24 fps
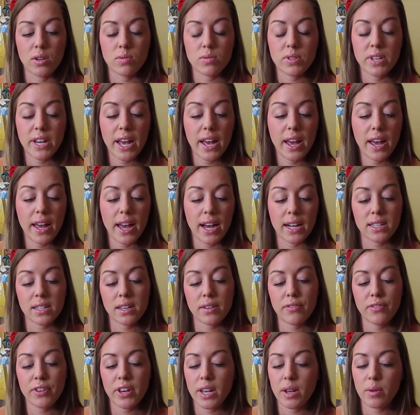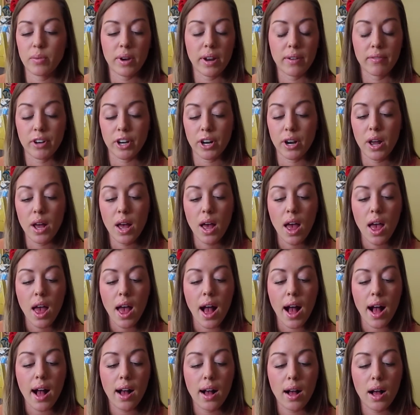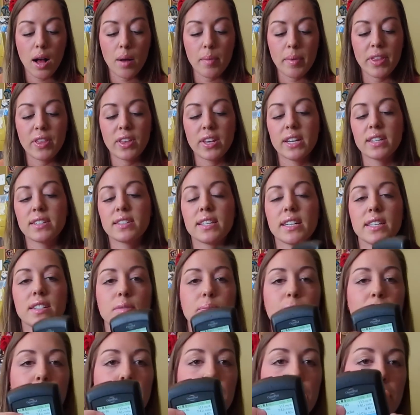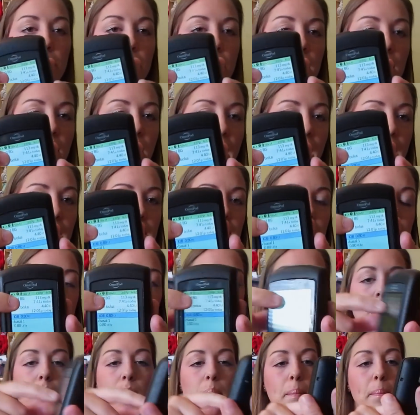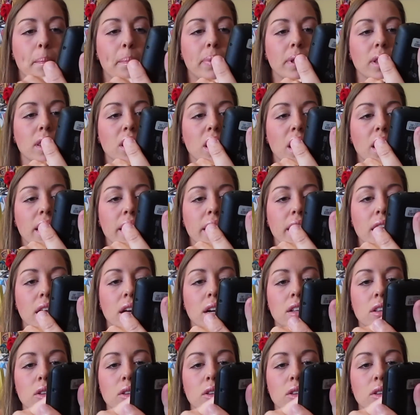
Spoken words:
day, activity, whatever. And then it says my last blood